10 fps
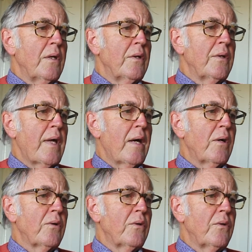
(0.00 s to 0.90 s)

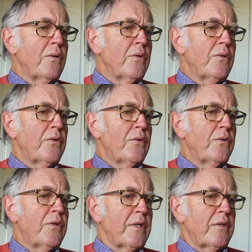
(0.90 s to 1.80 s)

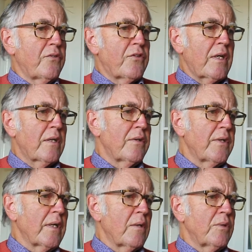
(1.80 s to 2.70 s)
the second
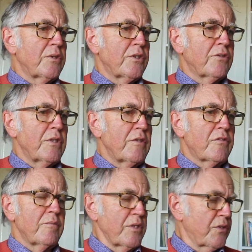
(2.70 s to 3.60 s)
thing I wanted to read
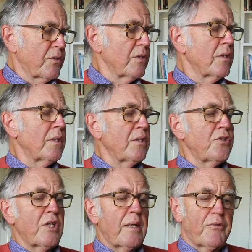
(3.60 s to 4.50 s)
from this early
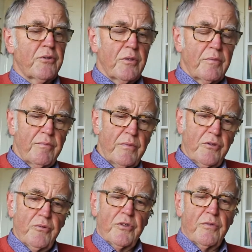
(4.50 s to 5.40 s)
chapter
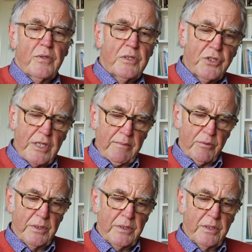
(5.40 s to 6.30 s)
this was the first chapter
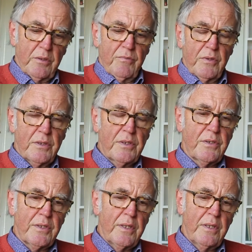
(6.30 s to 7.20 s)
we did on
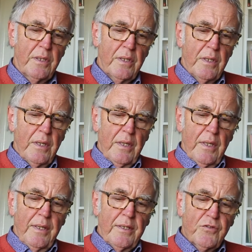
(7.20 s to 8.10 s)
validity,
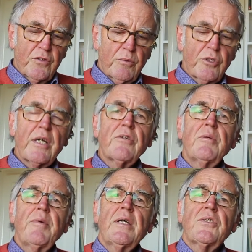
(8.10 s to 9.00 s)
is from Gregory
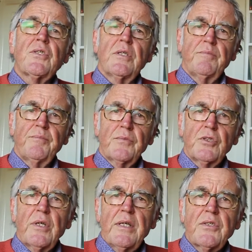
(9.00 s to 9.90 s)
Bateson, the
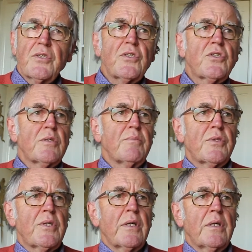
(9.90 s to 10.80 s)
great systems
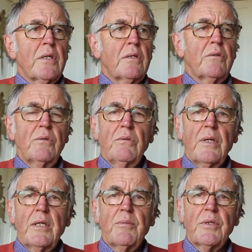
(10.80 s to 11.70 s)
thinker, who
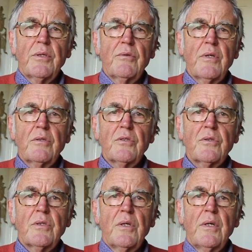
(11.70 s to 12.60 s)
anybody who knows,